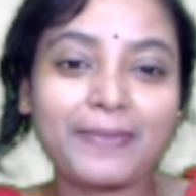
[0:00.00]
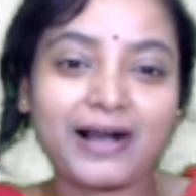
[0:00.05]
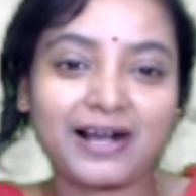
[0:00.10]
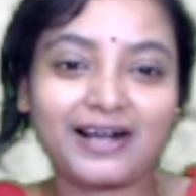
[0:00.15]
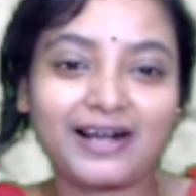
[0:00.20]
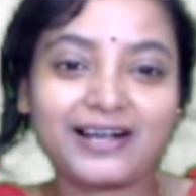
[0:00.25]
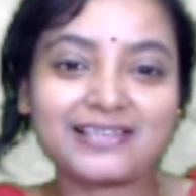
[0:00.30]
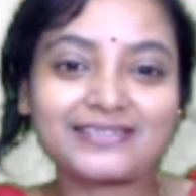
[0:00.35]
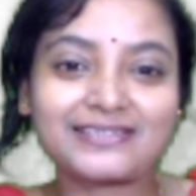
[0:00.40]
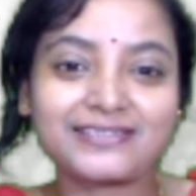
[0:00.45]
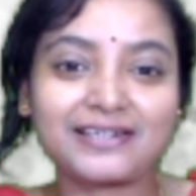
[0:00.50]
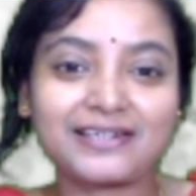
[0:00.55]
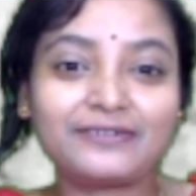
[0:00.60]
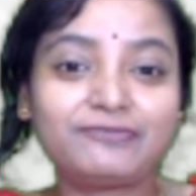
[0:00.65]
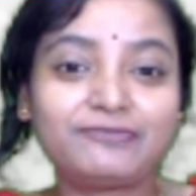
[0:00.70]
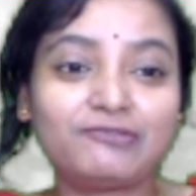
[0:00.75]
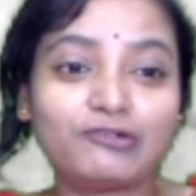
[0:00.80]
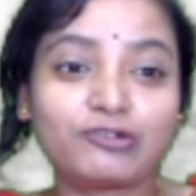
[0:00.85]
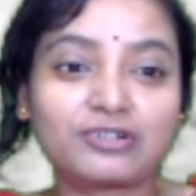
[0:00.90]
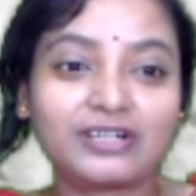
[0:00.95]
past and
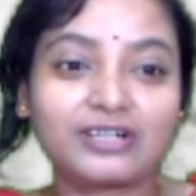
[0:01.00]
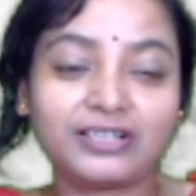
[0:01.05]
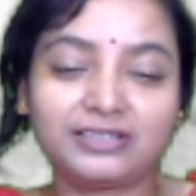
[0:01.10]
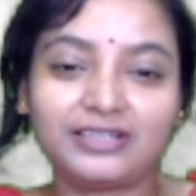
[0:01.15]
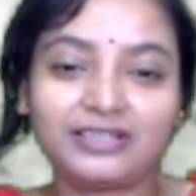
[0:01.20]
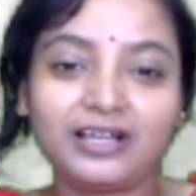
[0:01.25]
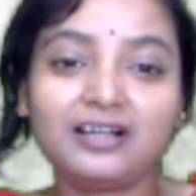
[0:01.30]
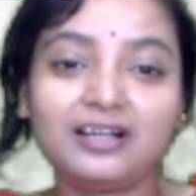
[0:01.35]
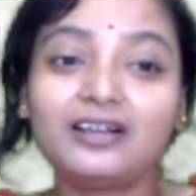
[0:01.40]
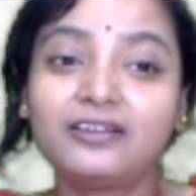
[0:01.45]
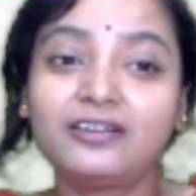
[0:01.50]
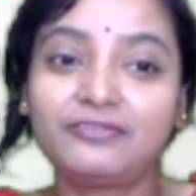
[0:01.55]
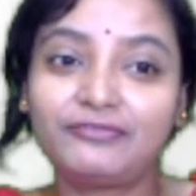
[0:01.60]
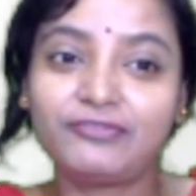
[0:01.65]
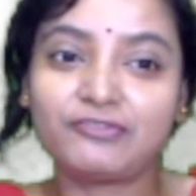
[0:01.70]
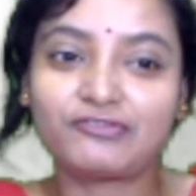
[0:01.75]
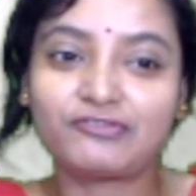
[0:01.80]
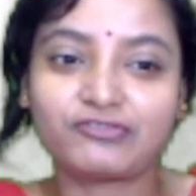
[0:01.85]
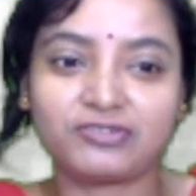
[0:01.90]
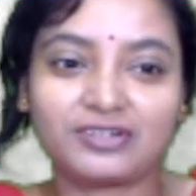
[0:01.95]
foretell the
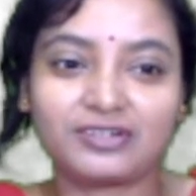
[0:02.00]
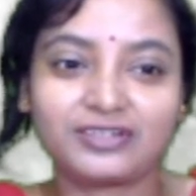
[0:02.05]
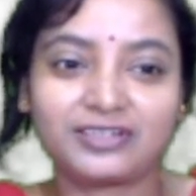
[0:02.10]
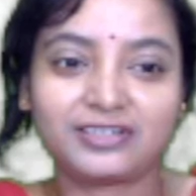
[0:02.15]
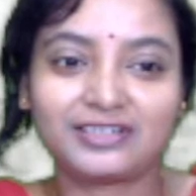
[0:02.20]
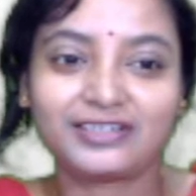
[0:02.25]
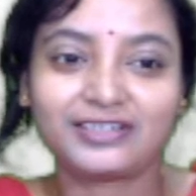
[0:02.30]
future.